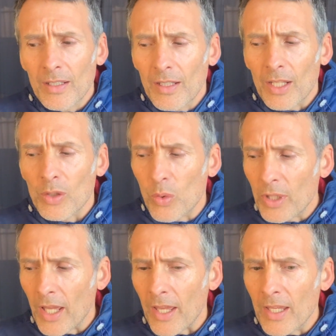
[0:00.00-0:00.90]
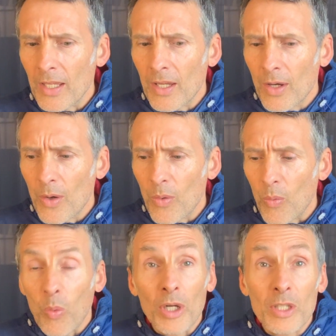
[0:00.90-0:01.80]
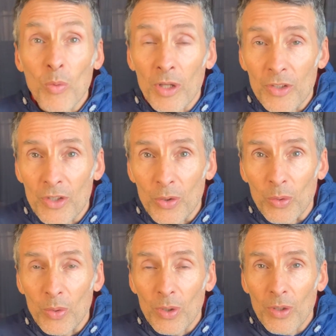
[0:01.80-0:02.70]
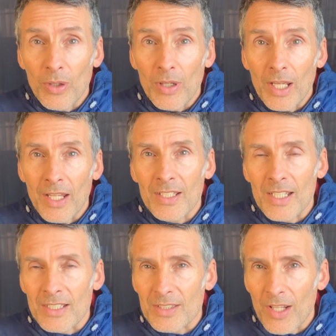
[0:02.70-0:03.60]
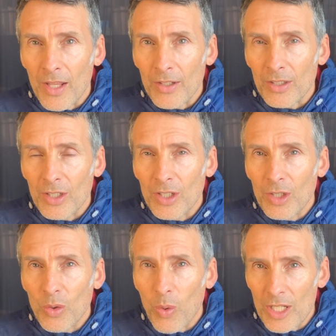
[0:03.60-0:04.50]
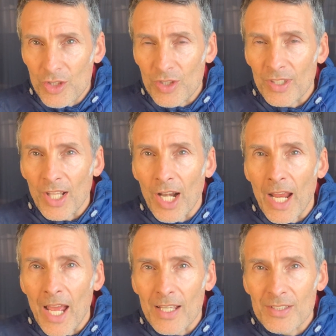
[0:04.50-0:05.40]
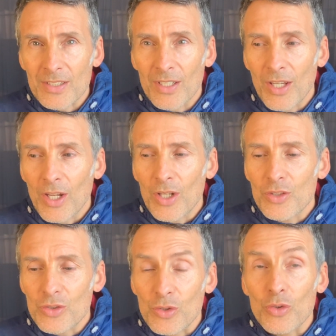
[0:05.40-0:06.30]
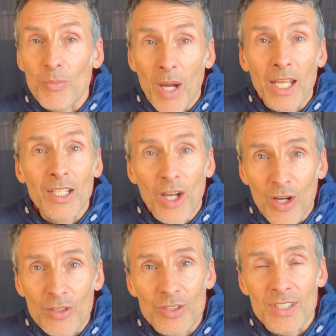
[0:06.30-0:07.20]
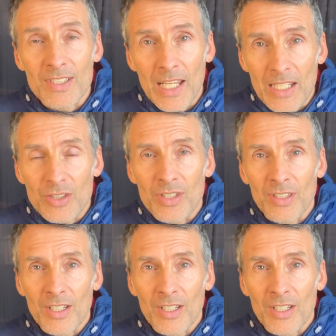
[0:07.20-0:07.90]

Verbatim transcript: Like, okay, what do you want to do? And it's not a question that I ask to my conscious agent.